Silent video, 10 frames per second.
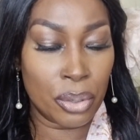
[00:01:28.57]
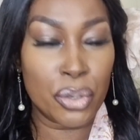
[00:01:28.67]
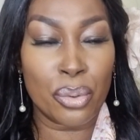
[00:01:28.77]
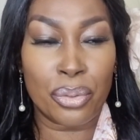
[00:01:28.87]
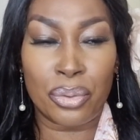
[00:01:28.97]

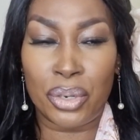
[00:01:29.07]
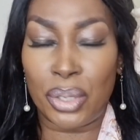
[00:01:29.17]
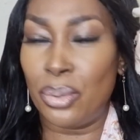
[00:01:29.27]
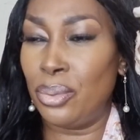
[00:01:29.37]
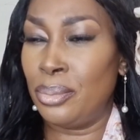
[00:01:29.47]

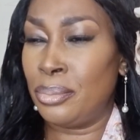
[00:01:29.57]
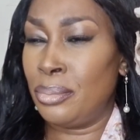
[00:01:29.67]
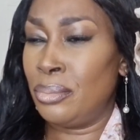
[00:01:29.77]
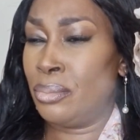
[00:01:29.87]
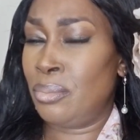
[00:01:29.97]
Youthdew
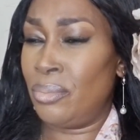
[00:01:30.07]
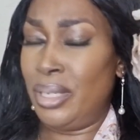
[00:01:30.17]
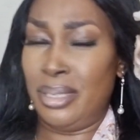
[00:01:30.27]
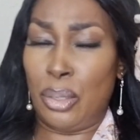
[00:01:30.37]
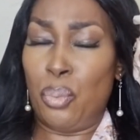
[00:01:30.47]

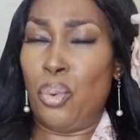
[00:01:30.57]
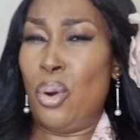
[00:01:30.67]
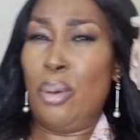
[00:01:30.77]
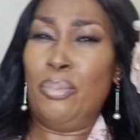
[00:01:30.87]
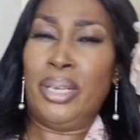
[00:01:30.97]
is a
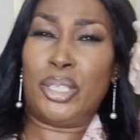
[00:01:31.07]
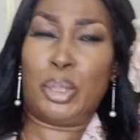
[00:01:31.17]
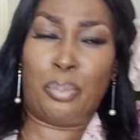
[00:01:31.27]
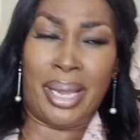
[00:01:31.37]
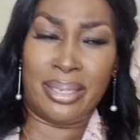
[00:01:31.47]
warm,
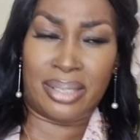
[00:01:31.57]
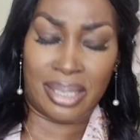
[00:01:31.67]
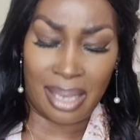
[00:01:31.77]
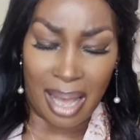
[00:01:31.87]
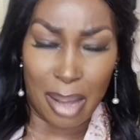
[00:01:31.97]

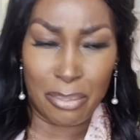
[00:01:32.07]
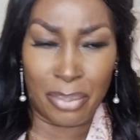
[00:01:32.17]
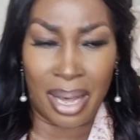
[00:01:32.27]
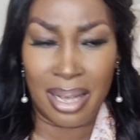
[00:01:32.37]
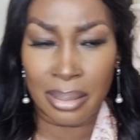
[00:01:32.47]
spicy
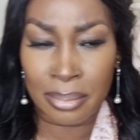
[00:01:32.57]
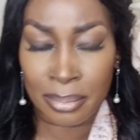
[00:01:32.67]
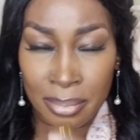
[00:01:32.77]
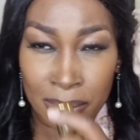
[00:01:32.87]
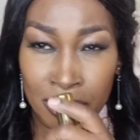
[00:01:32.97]
amber,
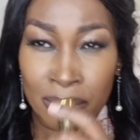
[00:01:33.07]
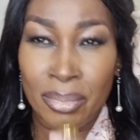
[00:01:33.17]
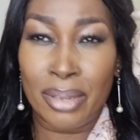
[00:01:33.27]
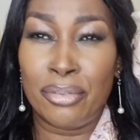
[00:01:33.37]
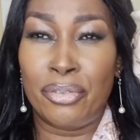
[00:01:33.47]

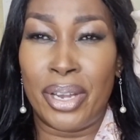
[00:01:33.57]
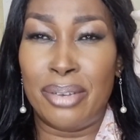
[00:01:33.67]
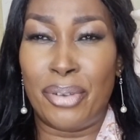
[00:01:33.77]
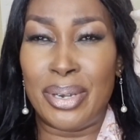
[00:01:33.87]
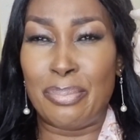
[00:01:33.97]

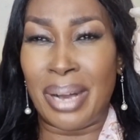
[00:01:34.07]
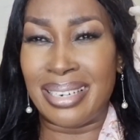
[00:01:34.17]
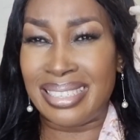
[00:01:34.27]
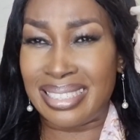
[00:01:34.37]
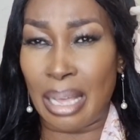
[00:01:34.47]
very, very
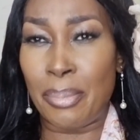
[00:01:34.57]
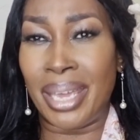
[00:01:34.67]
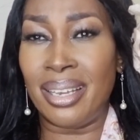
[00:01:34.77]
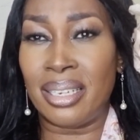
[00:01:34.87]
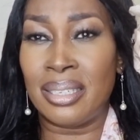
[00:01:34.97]

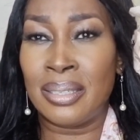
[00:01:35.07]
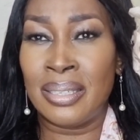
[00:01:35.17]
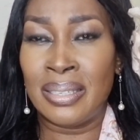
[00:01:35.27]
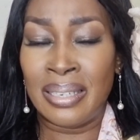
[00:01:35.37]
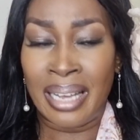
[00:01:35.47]
balsamic.
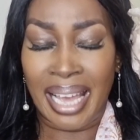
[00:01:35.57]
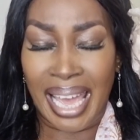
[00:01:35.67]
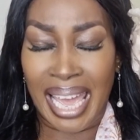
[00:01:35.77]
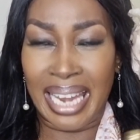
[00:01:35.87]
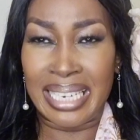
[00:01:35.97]

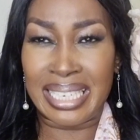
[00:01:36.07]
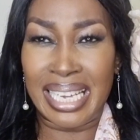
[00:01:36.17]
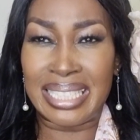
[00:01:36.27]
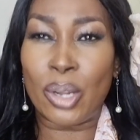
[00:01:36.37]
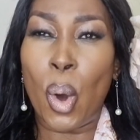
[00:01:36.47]
And
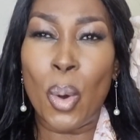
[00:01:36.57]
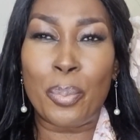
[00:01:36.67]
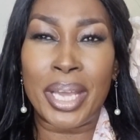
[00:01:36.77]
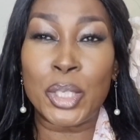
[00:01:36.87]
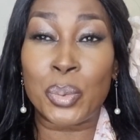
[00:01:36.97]
it
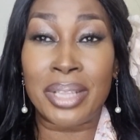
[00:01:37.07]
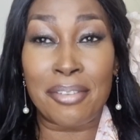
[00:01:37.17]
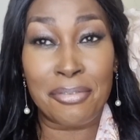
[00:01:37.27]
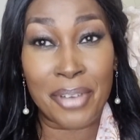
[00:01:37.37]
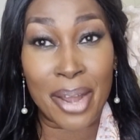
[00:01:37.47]
opens with
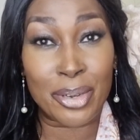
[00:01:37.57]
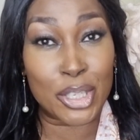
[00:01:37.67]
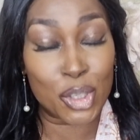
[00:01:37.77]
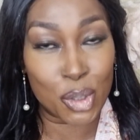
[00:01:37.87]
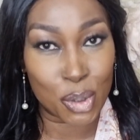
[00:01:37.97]
a very
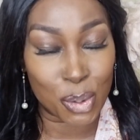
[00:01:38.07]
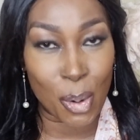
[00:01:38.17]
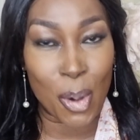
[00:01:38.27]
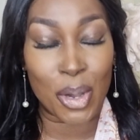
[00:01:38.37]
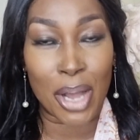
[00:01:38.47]

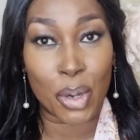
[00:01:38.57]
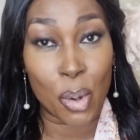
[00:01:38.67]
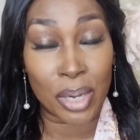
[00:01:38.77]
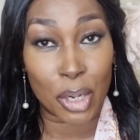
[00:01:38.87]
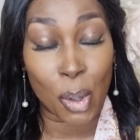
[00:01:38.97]
strong
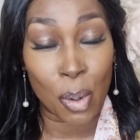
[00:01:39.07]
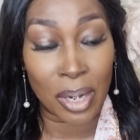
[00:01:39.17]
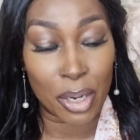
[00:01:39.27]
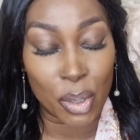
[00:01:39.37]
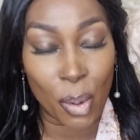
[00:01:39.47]

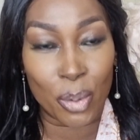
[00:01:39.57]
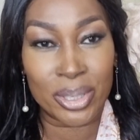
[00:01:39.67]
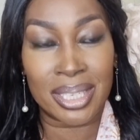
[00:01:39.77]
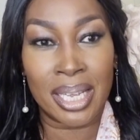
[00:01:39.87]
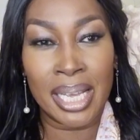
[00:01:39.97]
Coca-Cola
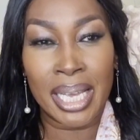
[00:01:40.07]
note.